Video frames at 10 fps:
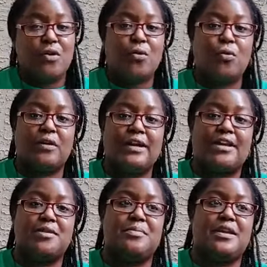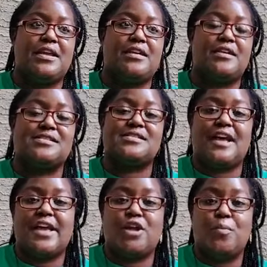or it can be a
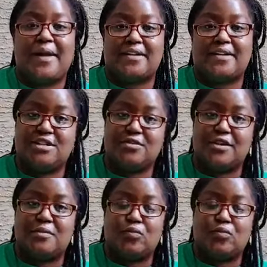cyanobacterium,